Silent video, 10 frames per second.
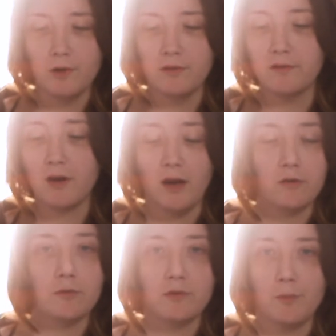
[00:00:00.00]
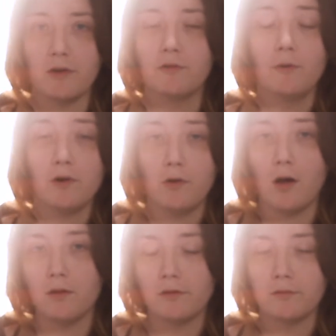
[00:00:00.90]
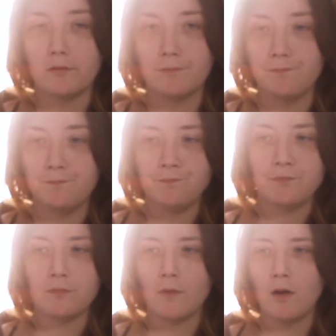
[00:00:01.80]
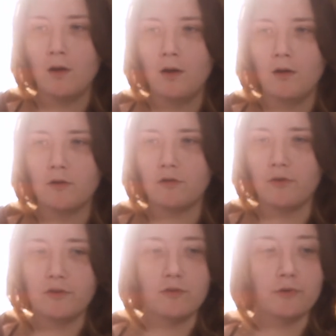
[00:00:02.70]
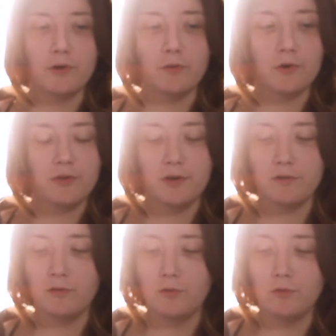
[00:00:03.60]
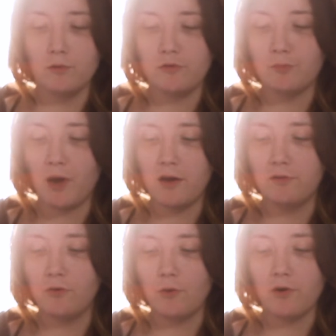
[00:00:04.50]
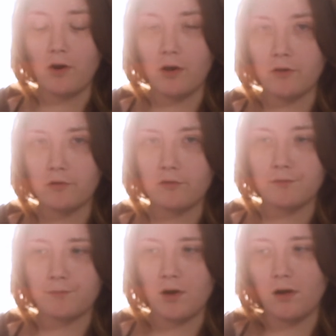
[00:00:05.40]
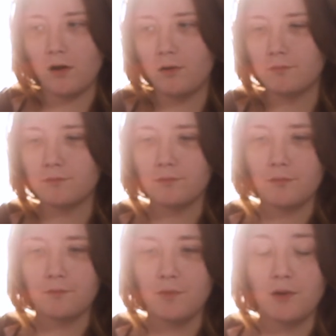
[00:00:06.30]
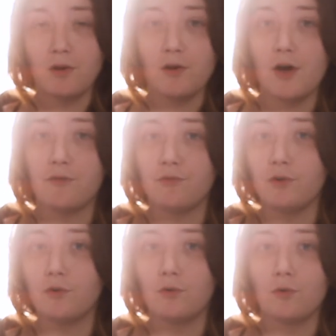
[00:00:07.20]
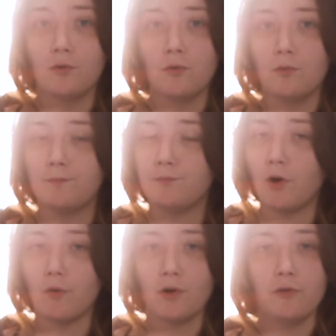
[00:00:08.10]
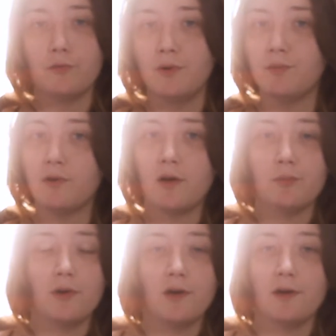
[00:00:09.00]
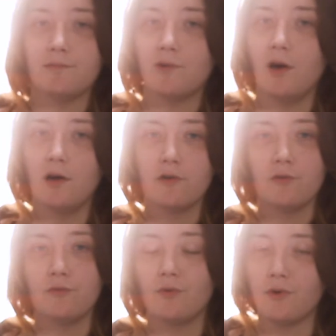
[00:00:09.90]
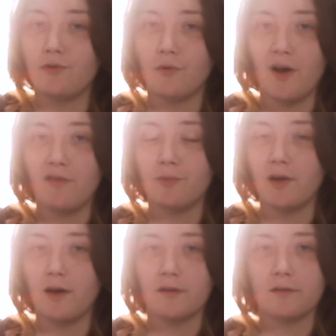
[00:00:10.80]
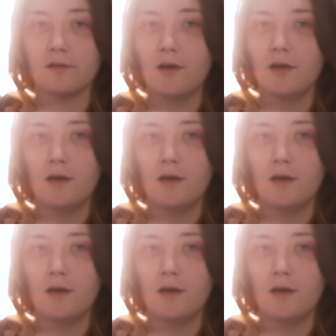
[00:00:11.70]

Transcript: in this case, was about $200. So is it really worth it to spend $200? Maybe if you are one of those people that play 144 FPS